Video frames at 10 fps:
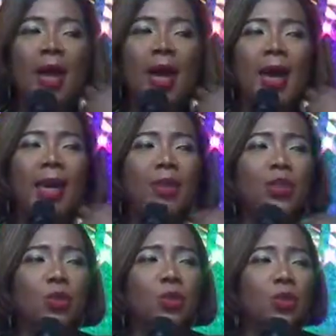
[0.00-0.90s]
And I
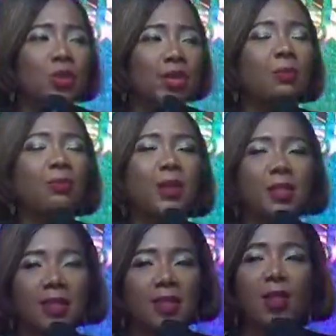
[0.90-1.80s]
just want you to
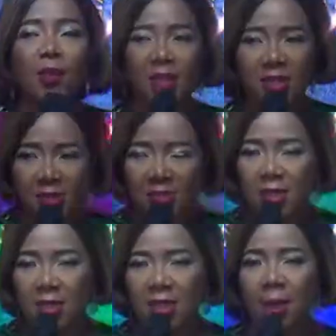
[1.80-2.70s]
celebrate
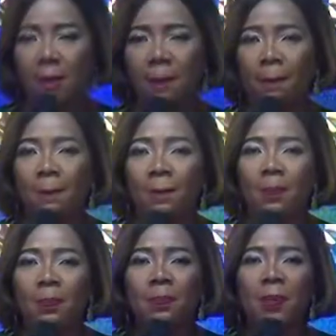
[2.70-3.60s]
grace.
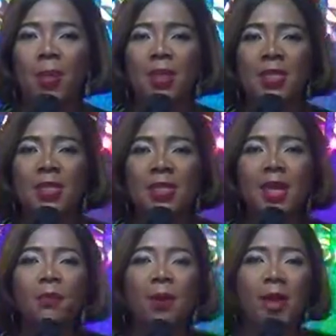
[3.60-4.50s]

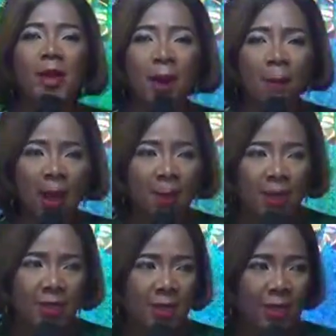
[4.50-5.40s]
Celebrate our
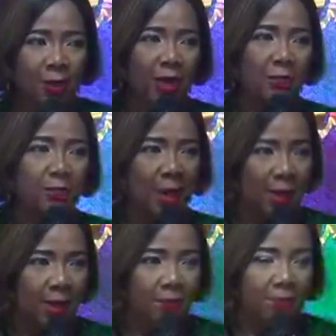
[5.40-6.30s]
papa, celebrate
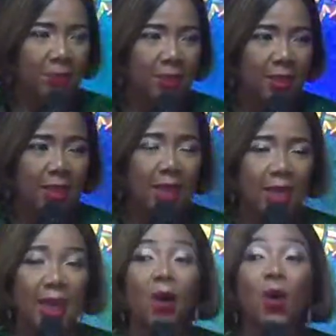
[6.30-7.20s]
mama.
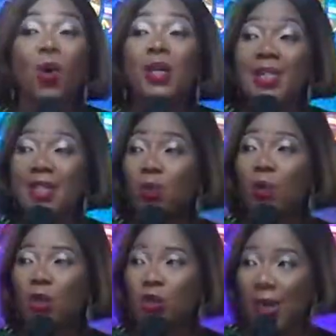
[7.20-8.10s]
Oh, is this
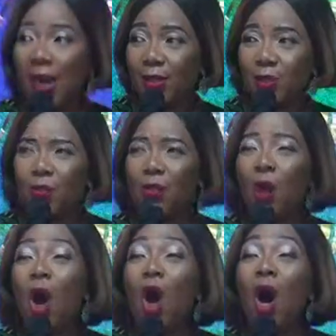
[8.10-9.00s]
what you can do for
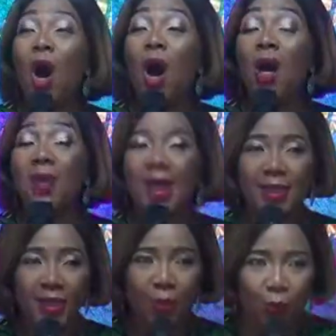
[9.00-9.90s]
all that
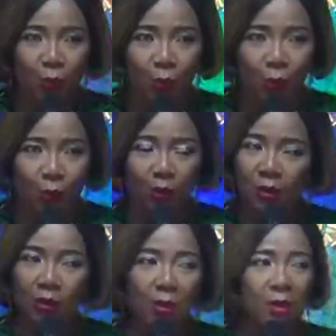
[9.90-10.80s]
they do?
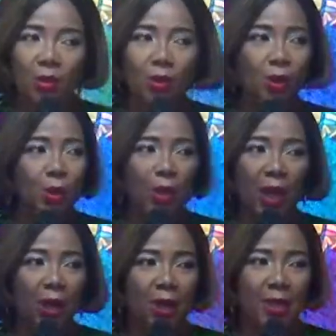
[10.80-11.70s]
No, you are
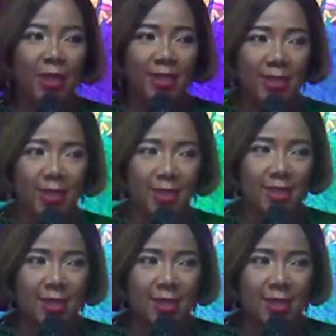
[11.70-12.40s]
not connecting it.